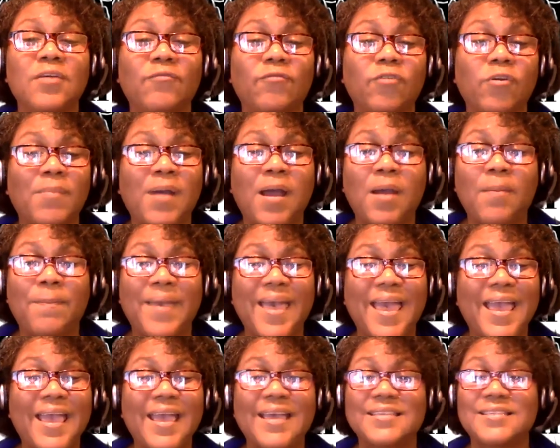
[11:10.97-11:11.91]
from our
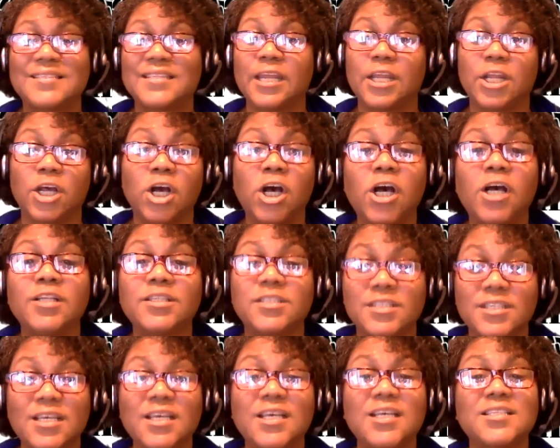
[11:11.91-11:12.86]
past that
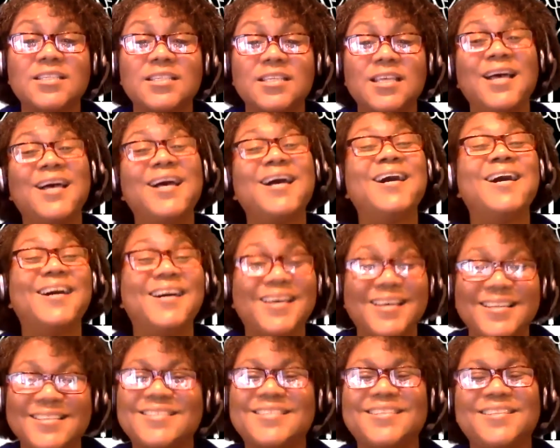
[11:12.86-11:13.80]
haunts us
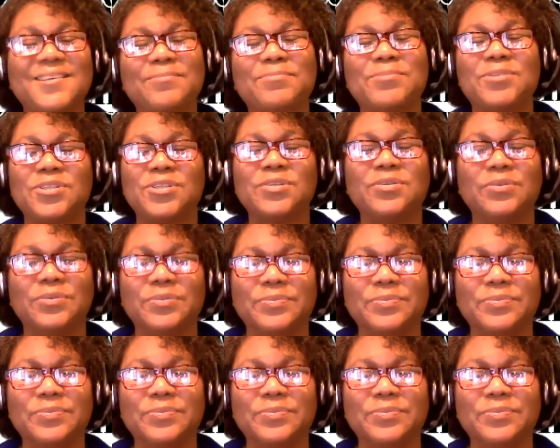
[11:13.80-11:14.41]
hunts them too.